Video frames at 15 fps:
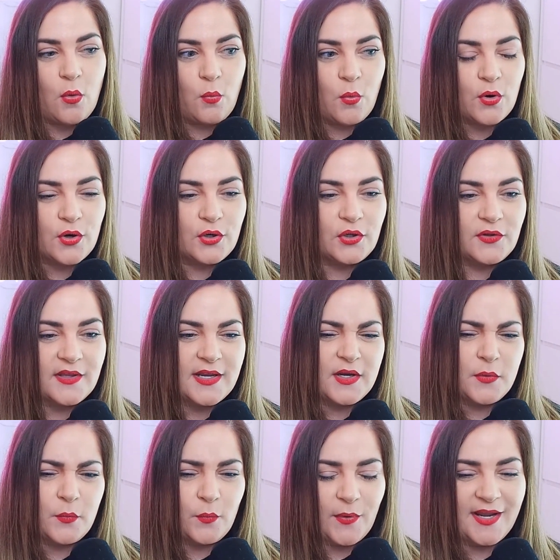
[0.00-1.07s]
a world
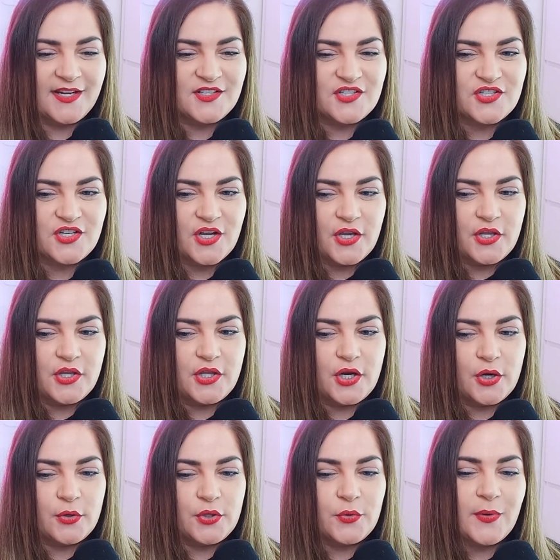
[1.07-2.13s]
in which you
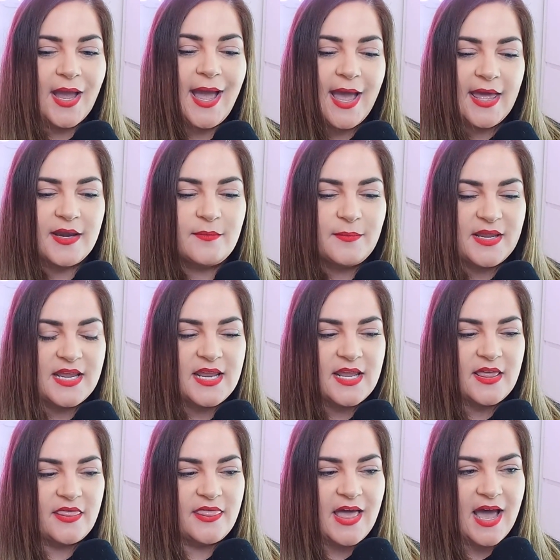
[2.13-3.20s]
know, you can
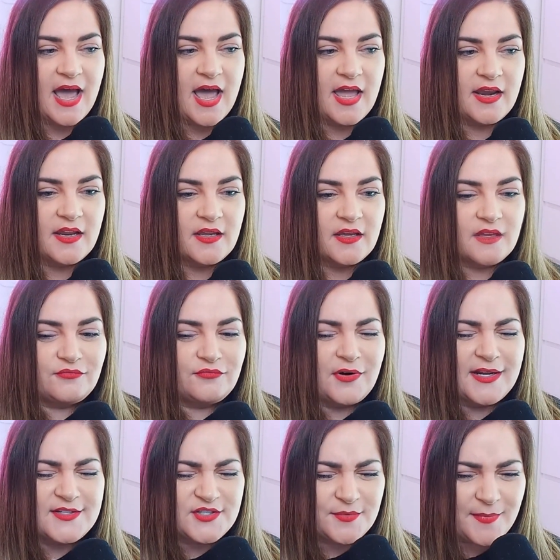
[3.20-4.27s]
be that
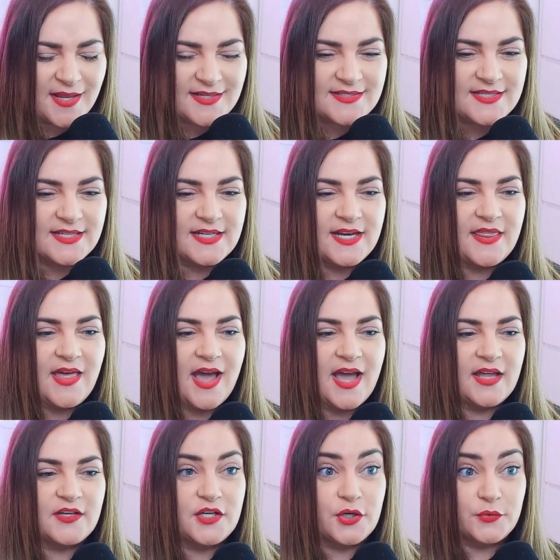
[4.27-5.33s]
regimented,
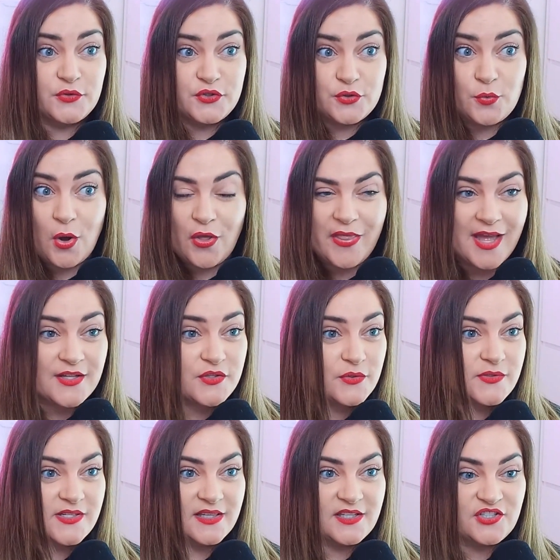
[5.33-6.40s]
that, you know, do all that
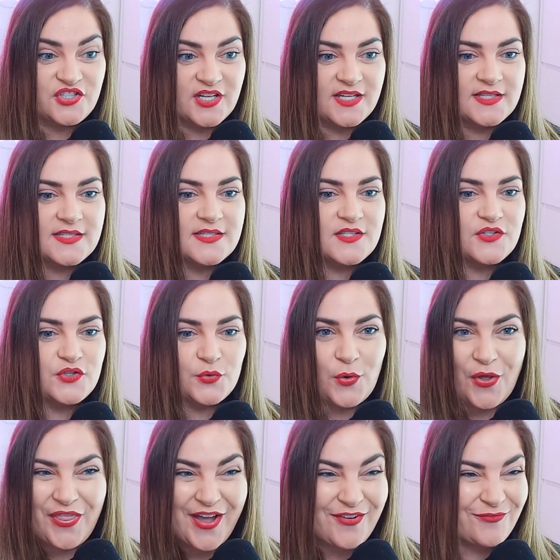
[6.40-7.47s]
due diligence,
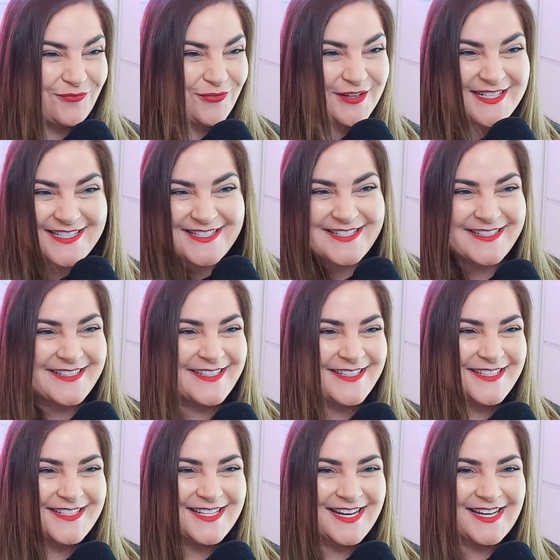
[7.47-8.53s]
do all that
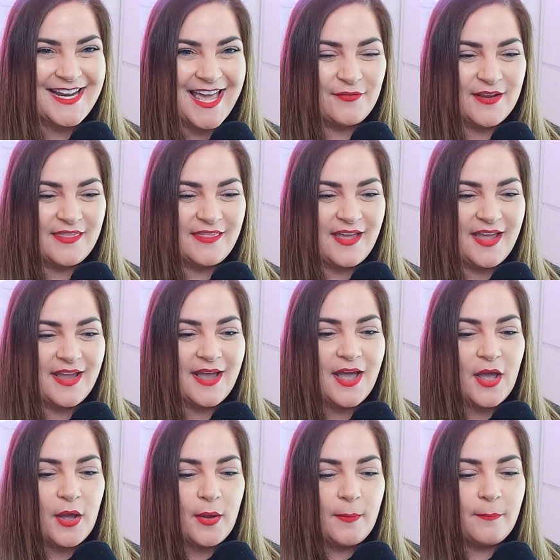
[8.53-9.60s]
research and everything,